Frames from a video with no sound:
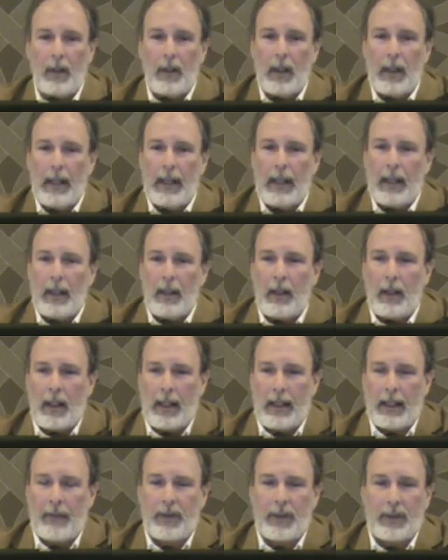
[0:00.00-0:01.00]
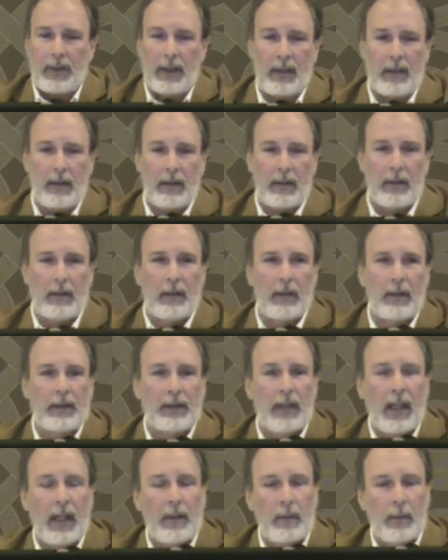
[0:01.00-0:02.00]
And I have to say that
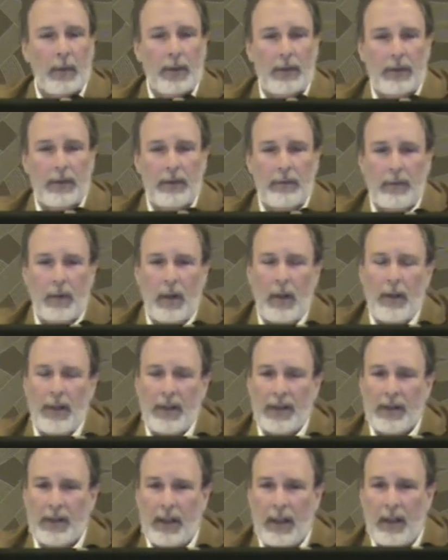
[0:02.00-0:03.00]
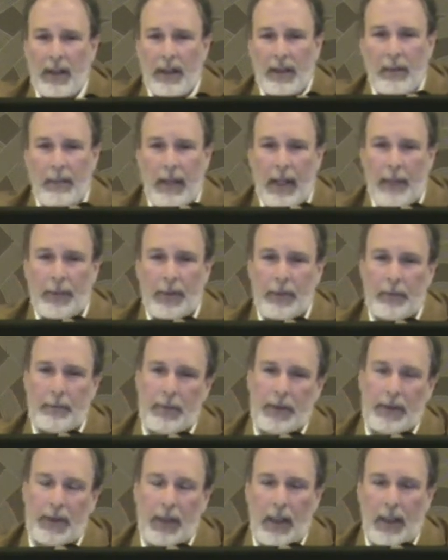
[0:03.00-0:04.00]
design was, for all these studies, the MAP
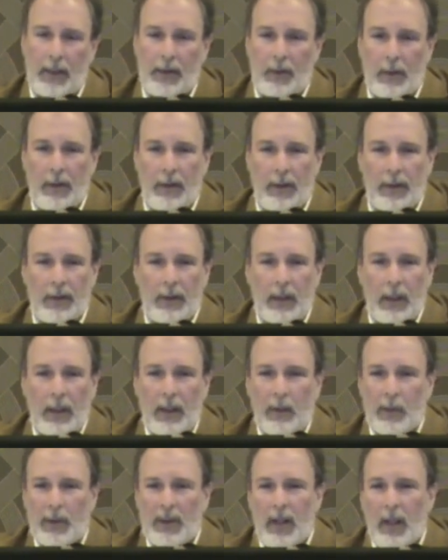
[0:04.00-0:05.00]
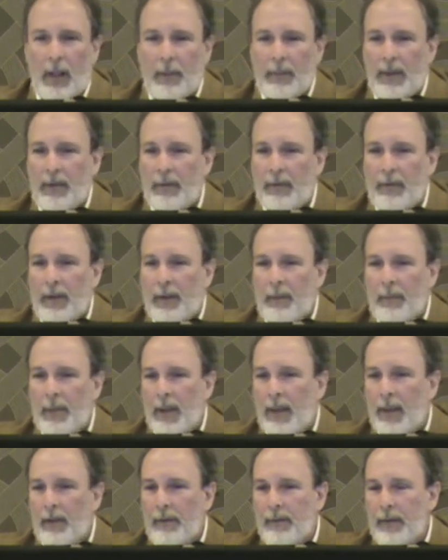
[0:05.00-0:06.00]
studies, or this, was copied
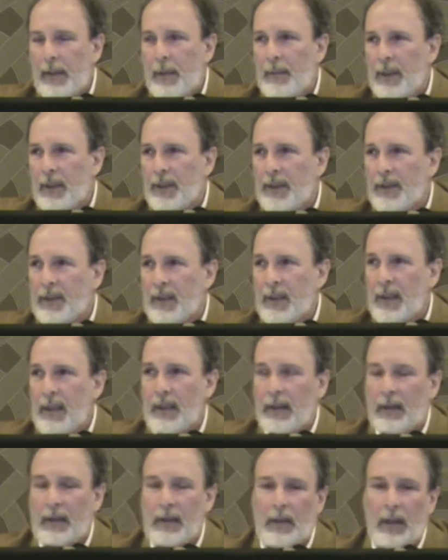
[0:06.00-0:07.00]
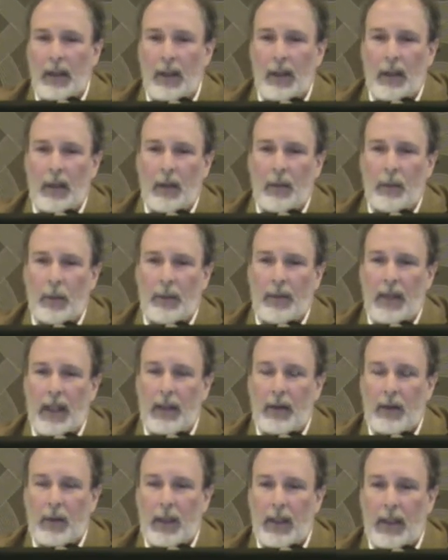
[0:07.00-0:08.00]
from Fleming Cassie and
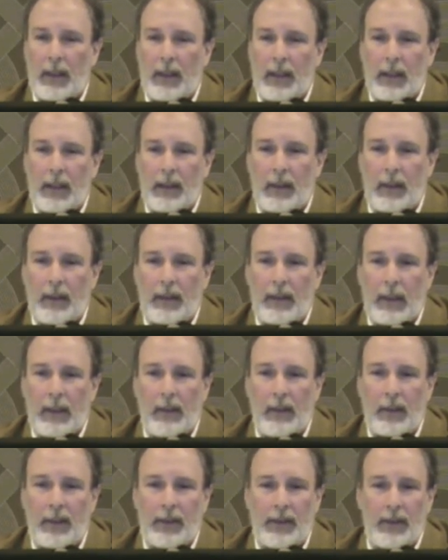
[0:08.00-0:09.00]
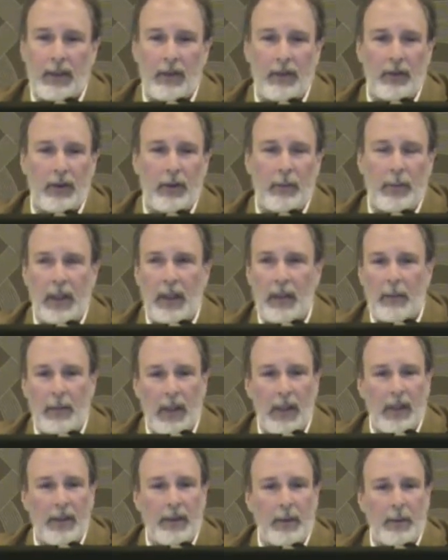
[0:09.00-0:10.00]
Wolfgang Kraling in the Netherlands and Germany,
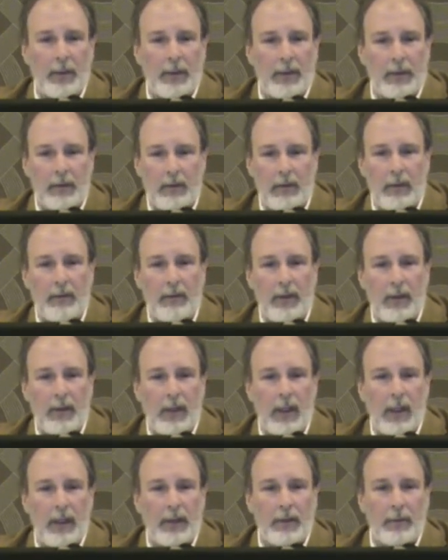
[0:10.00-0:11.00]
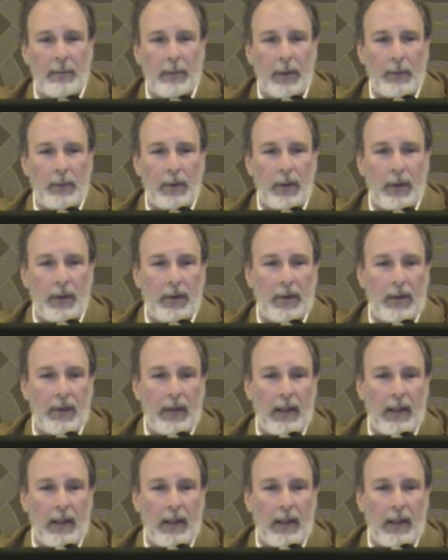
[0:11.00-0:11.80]
because it was a very nice approach.